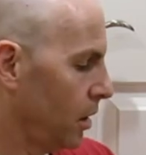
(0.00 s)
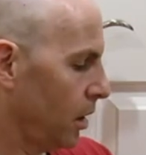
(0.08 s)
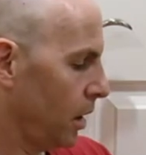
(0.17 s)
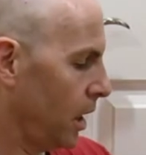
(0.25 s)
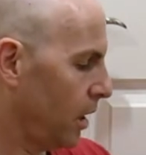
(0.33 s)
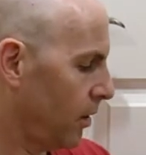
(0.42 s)

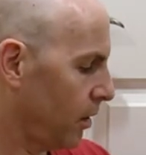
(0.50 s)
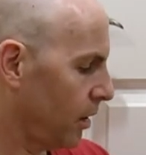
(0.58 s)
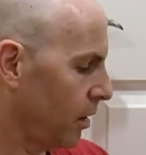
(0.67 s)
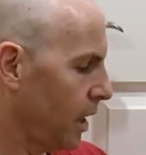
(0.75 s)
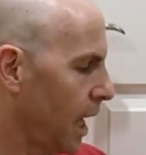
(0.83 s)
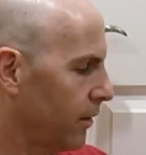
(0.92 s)

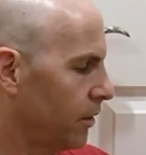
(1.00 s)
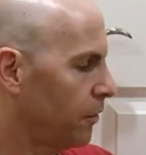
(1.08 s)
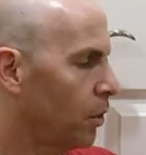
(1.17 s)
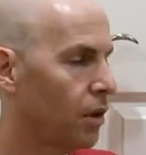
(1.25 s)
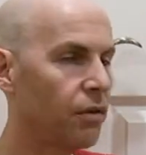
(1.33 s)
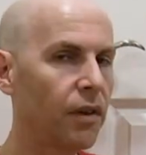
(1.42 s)
it's kind of a
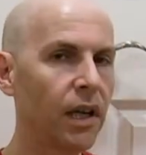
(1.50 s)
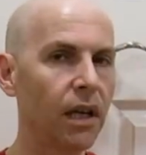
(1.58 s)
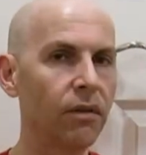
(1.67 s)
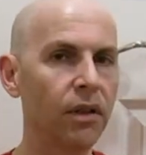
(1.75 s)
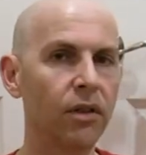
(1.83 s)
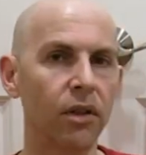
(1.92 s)

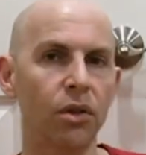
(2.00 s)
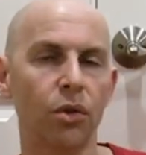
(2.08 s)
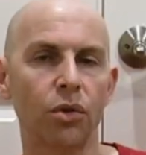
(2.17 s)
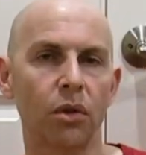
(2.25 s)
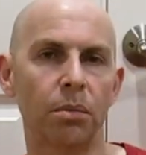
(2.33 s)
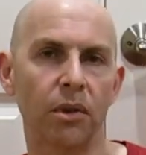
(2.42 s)
45. It's a
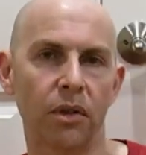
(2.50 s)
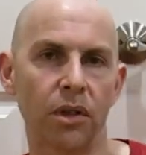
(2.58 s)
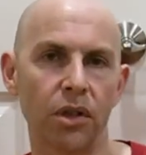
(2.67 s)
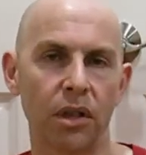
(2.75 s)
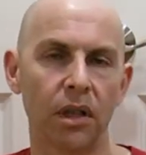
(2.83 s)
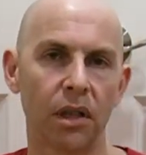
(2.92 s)
neutral
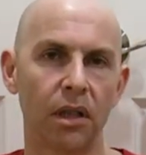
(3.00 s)
position.